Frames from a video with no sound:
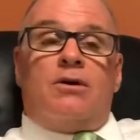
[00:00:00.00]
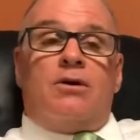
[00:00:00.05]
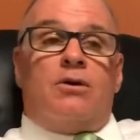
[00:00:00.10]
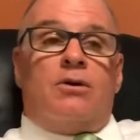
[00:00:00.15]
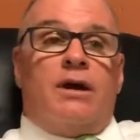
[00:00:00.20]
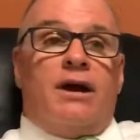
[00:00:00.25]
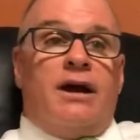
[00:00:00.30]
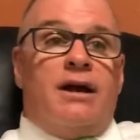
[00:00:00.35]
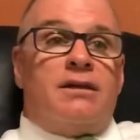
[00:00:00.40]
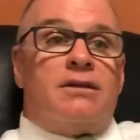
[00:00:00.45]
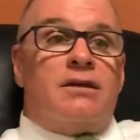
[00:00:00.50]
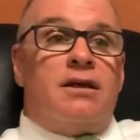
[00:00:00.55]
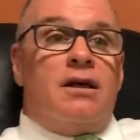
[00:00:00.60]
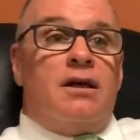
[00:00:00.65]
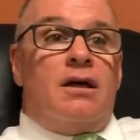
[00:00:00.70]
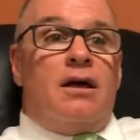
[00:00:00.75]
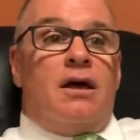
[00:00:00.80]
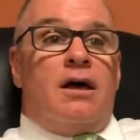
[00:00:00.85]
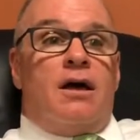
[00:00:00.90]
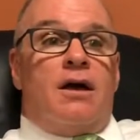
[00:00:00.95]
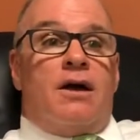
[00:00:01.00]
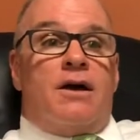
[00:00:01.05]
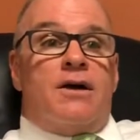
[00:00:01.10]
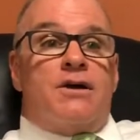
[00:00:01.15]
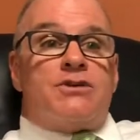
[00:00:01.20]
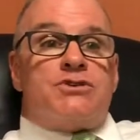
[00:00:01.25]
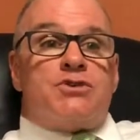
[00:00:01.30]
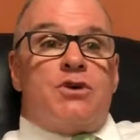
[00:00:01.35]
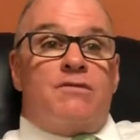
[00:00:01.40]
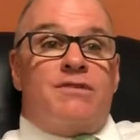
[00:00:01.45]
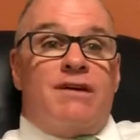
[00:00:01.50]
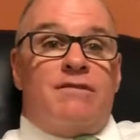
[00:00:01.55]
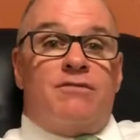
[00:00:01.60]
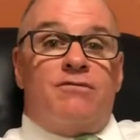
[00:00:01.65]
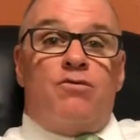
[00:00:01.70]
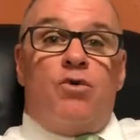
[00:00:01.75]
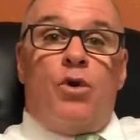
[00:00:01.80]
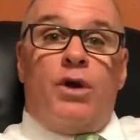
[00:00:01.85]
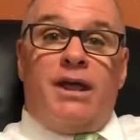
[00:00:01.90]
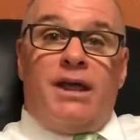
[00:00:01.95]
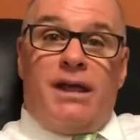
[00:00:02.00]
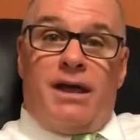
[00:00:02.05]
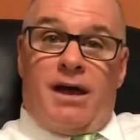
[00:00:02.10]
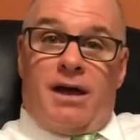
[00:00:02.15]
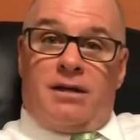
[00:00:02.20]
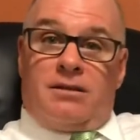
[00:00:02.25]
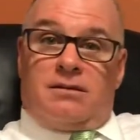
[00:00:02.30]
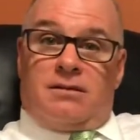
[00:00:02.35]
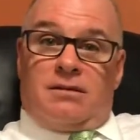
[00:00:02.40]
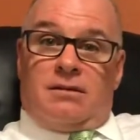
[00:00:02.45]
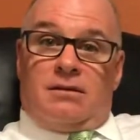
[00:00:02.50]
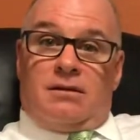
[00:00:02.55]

All right, so if you haven't voted yet,